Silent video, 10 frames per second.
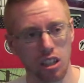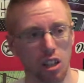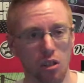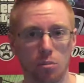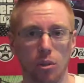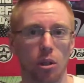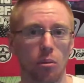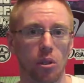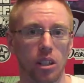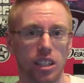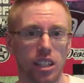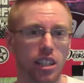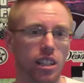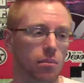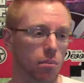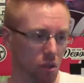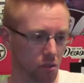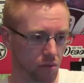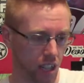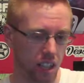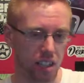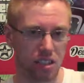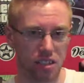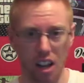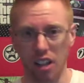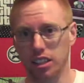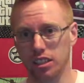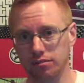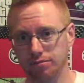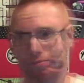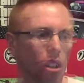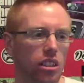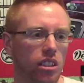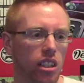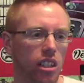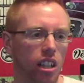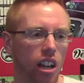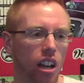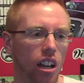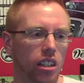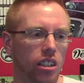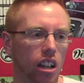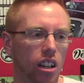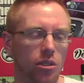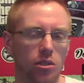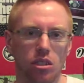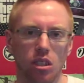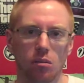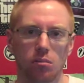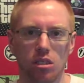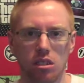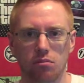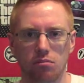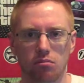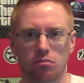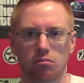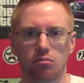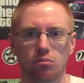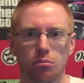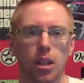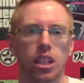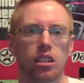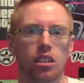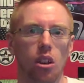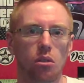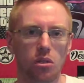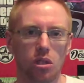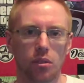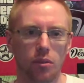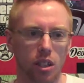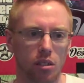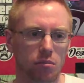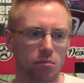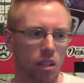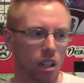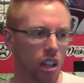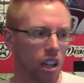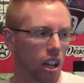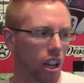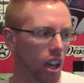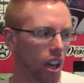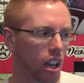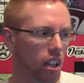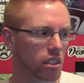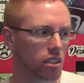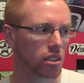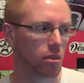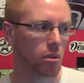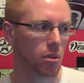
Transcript: no spoiler warning needed, but Rihanna dies. Honestly, I kind of stopped making notes of the film uh, simply